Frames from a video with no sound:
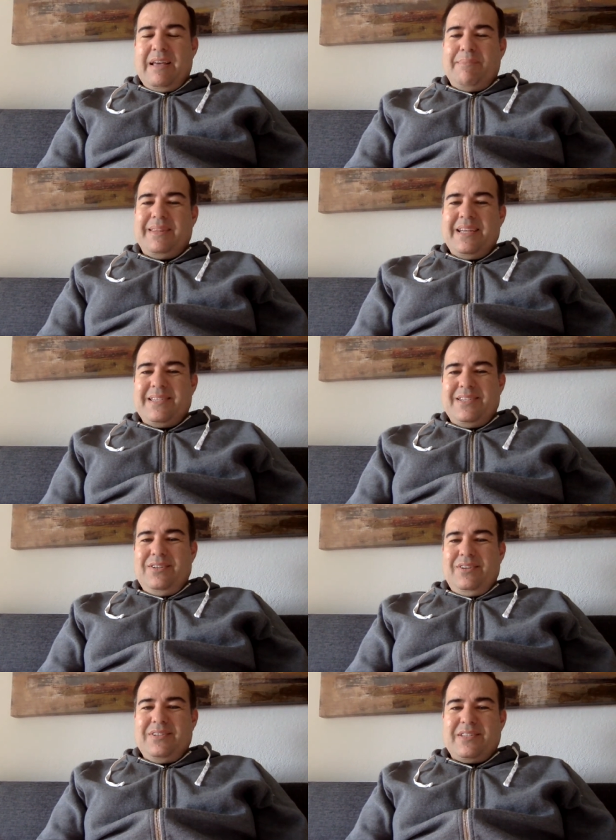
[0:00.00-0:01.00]
but they
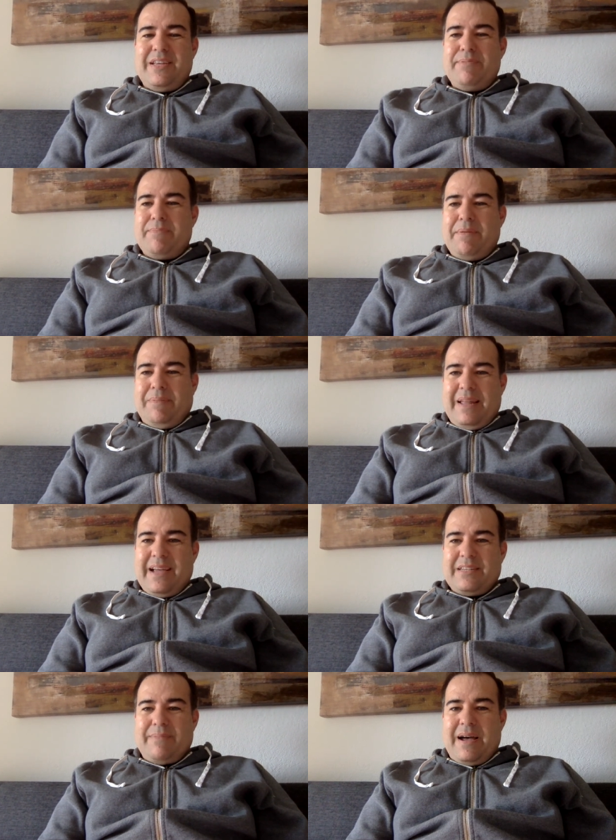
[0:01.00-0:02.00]
still just seem to be
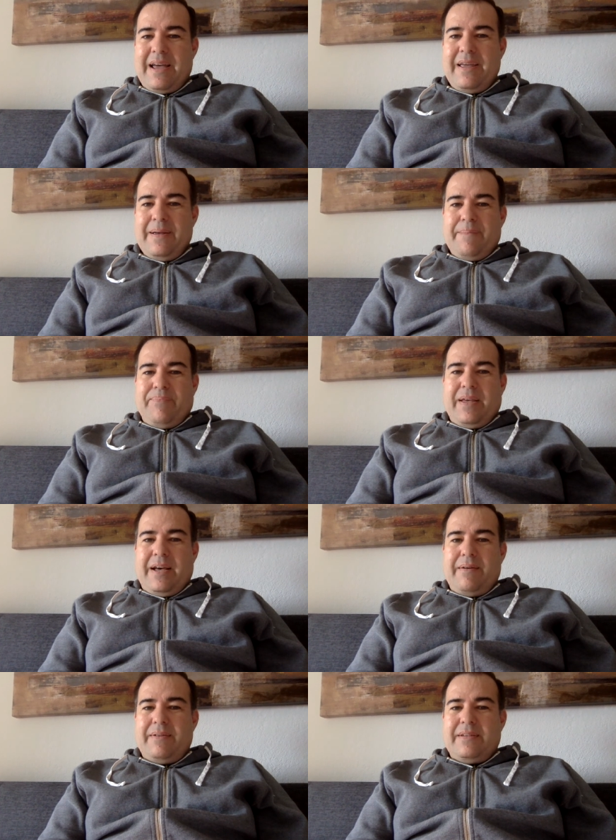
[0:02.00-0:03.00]
plagued by
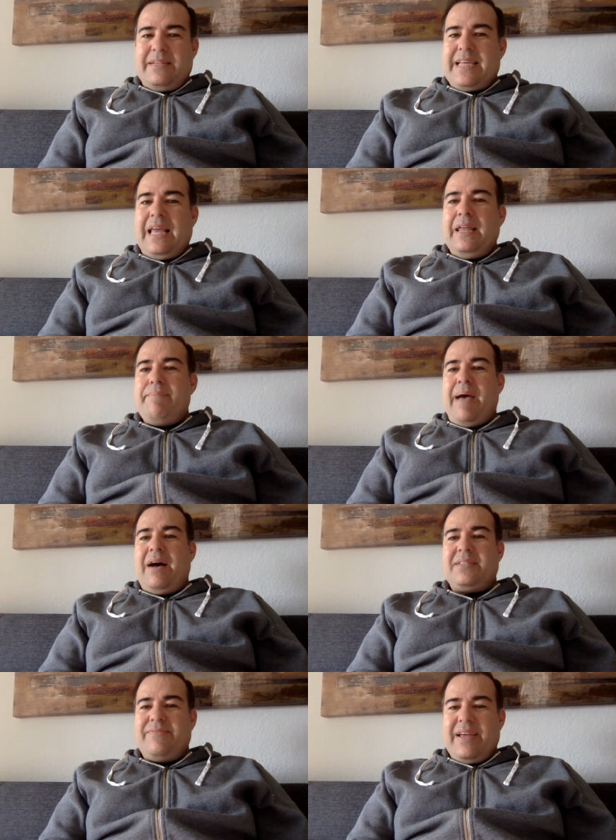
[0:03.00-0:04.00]
daily
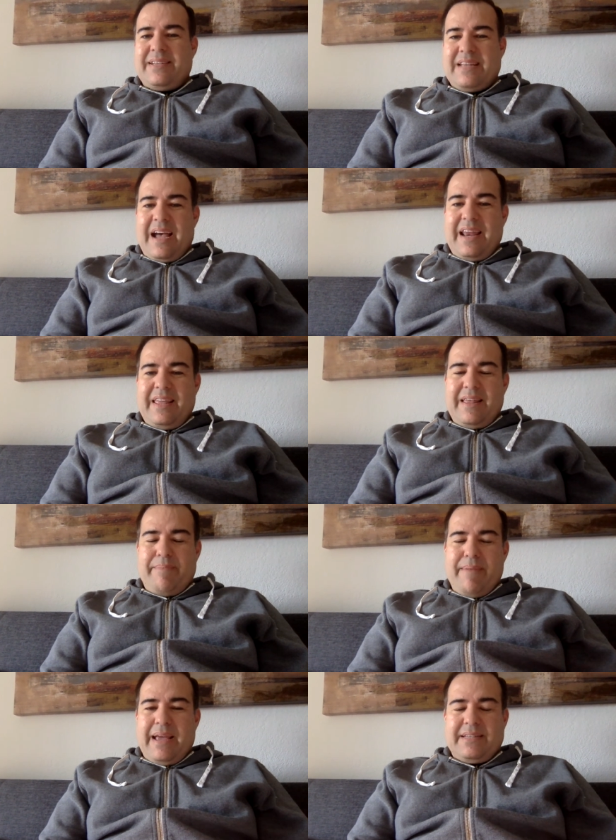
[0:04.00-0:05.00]
bouts of anxiety that
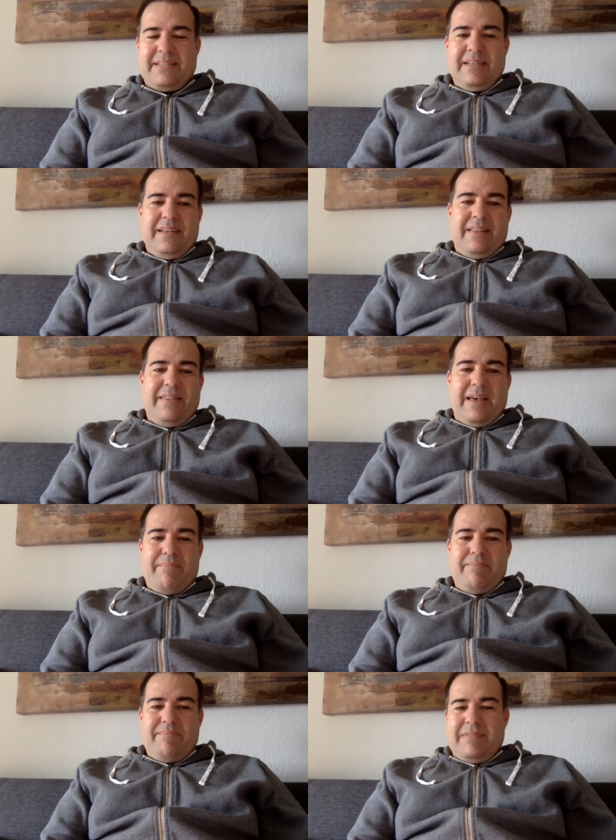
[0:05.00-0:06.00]
makes
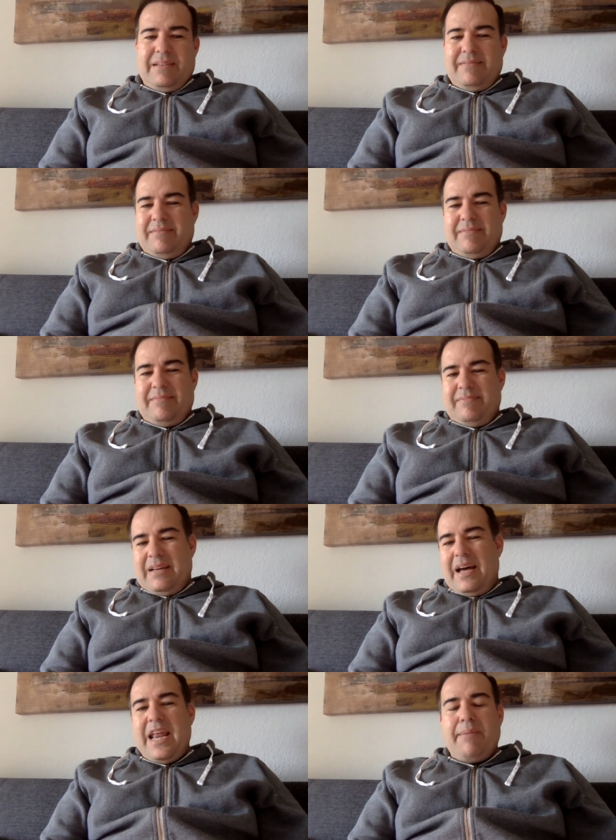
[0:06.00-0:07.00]
them
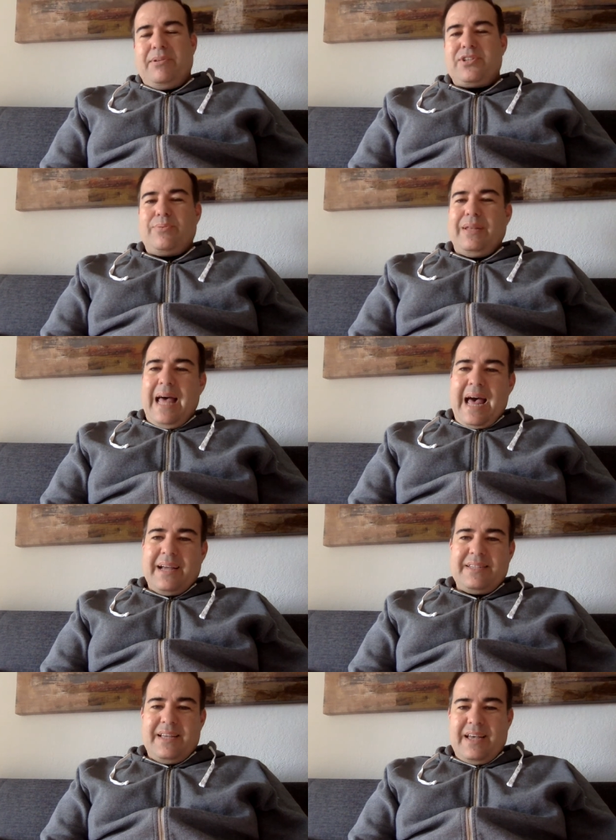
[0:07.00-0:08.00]
unable to
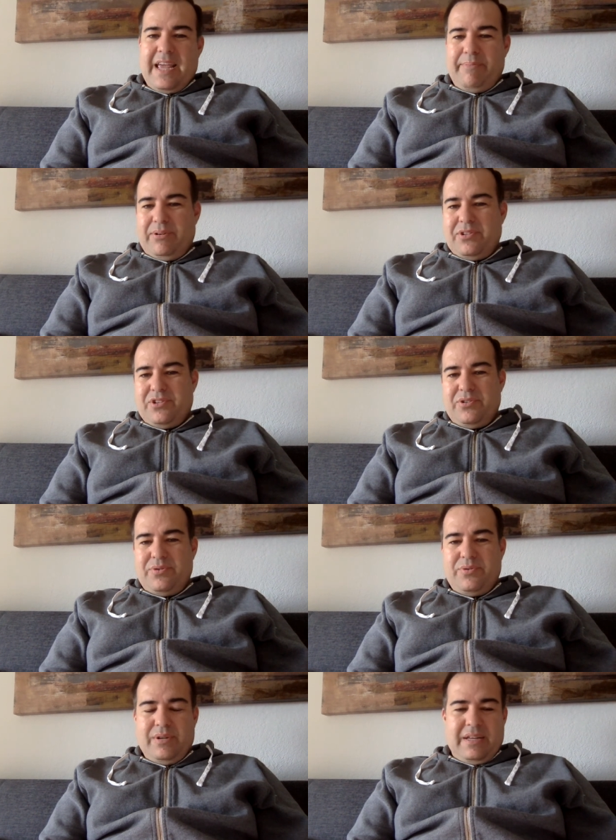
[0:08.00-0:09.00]
relax, unable
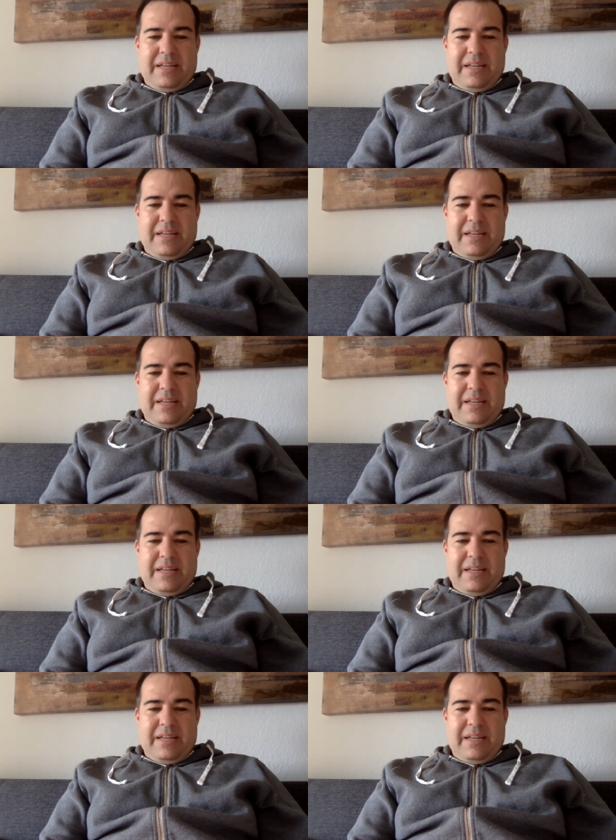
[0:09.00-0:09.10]
to